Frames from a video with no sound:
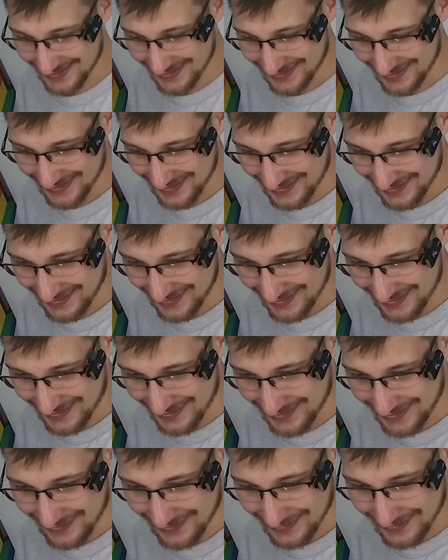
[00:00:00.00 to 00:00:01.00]

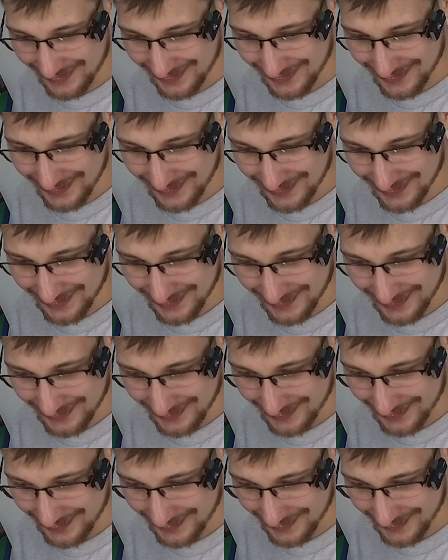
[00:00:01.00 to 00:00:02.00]

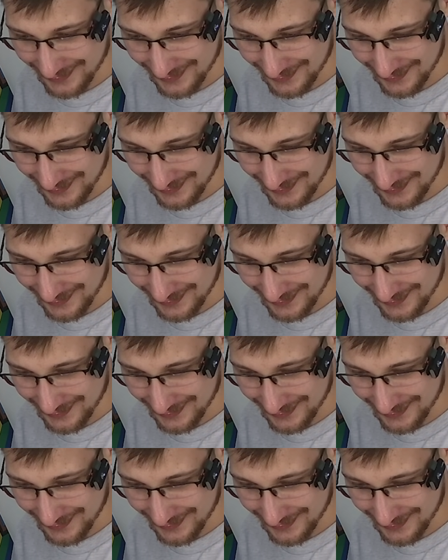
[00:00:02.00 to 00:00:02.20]
(silence)